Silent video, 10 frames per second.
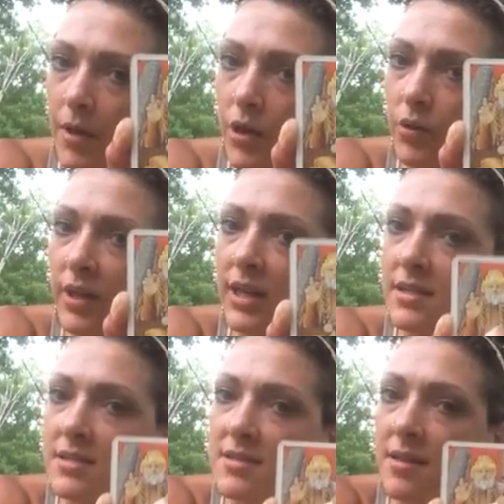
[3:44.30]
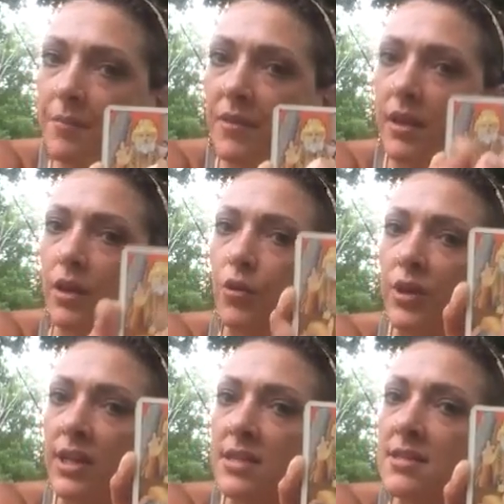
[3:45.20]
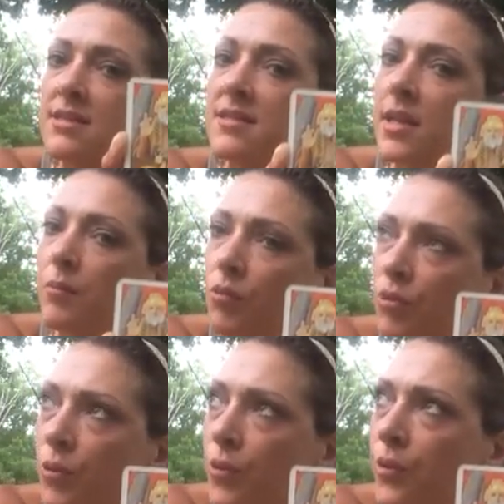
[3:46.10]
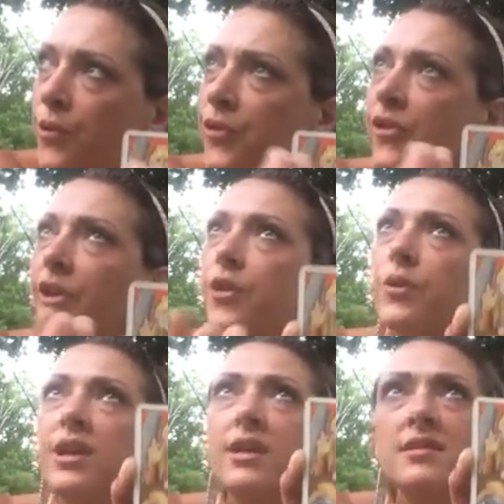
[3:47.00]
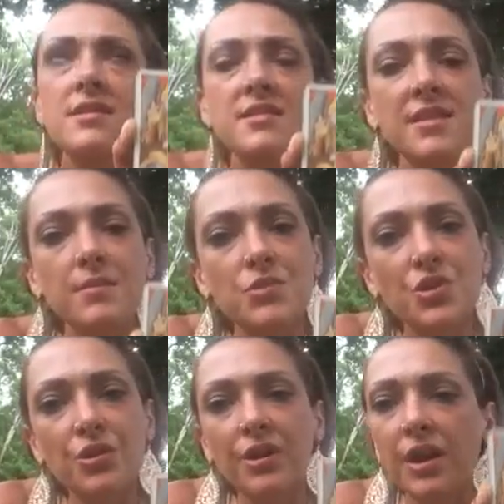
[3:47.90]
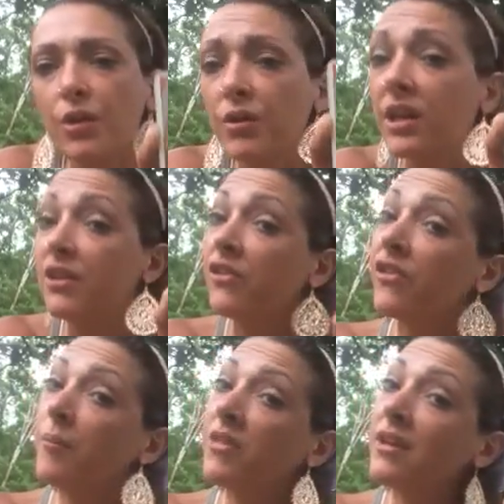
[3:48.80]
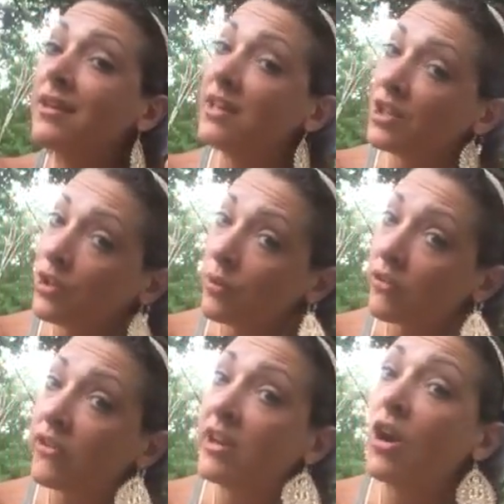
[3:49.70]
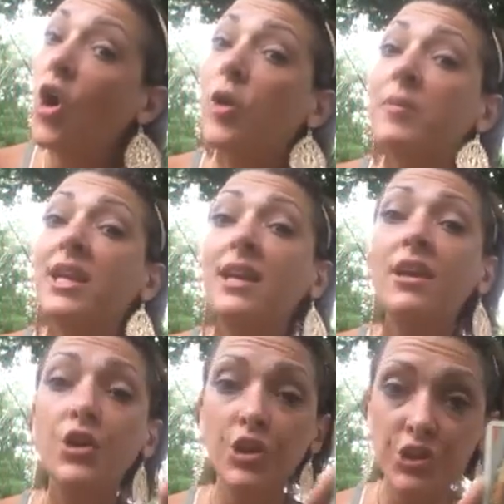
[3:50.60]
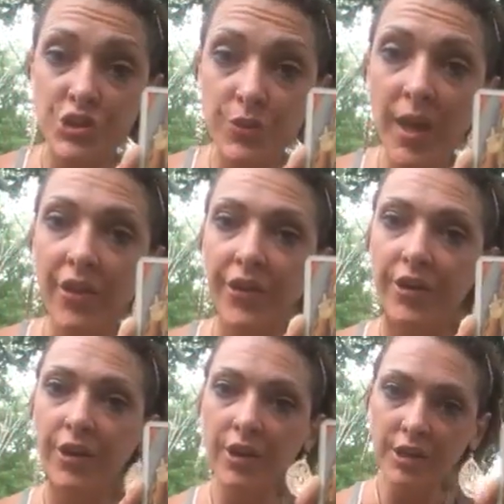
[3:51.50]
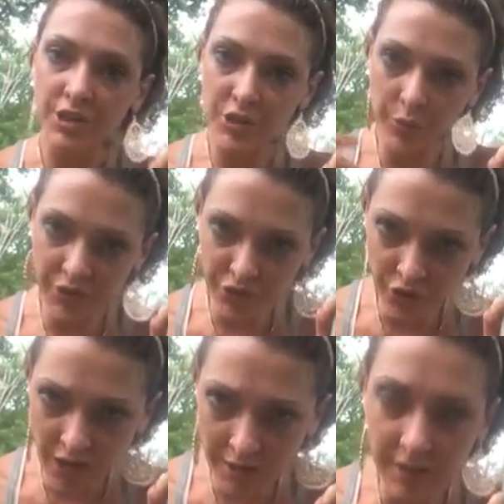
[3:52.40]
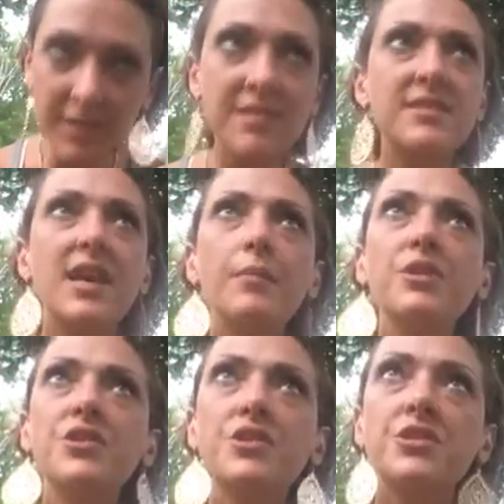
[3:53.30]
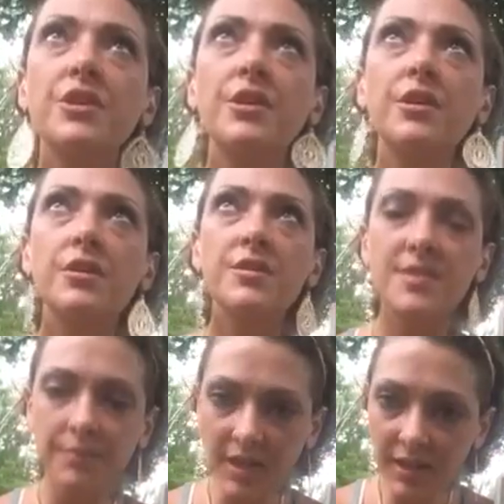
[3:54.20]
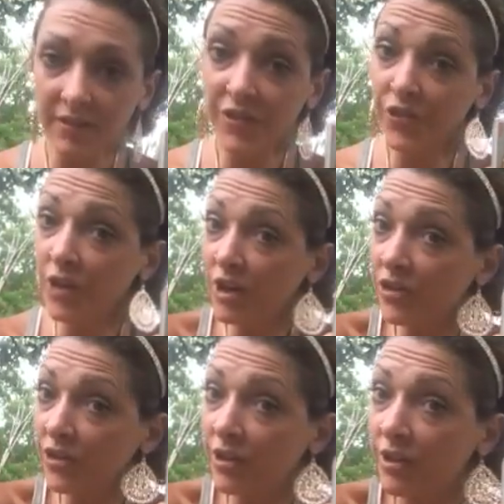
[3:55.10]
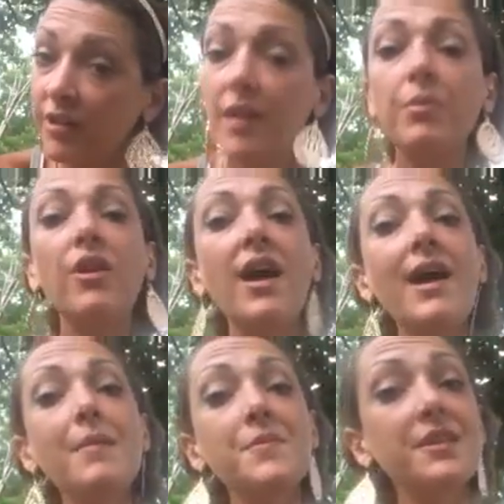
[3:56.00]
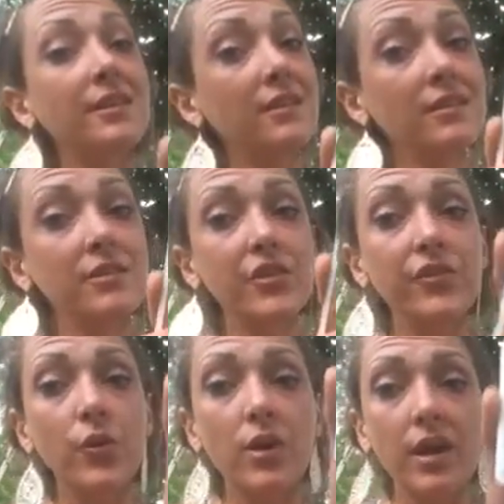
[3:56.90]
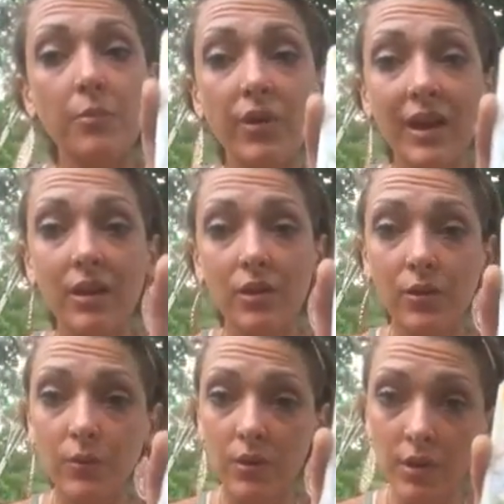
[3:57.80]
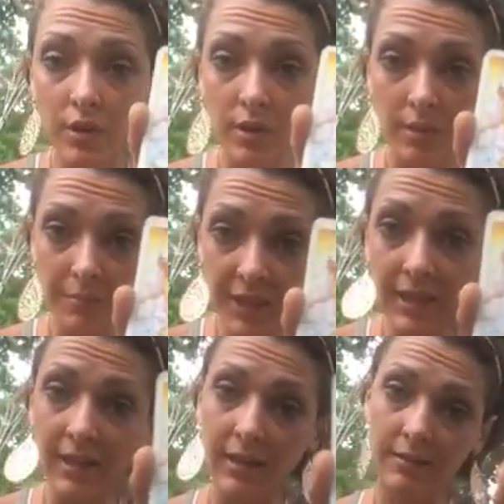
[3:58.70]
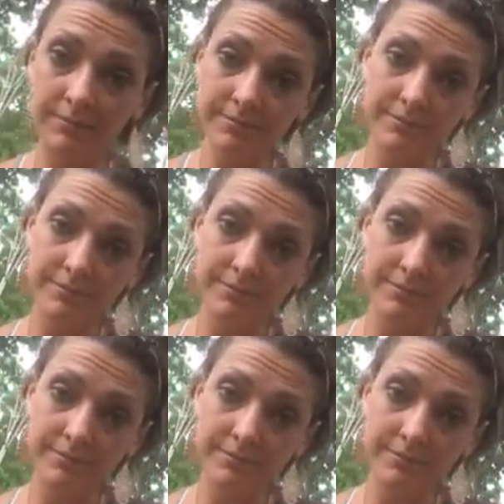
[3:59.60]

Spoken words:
agreeing to something, agreeing to the same rules, agreeing to the same journey, agreeing to something in unison and harmony together to establish some kind of structure that perhaps is for a brand new beginning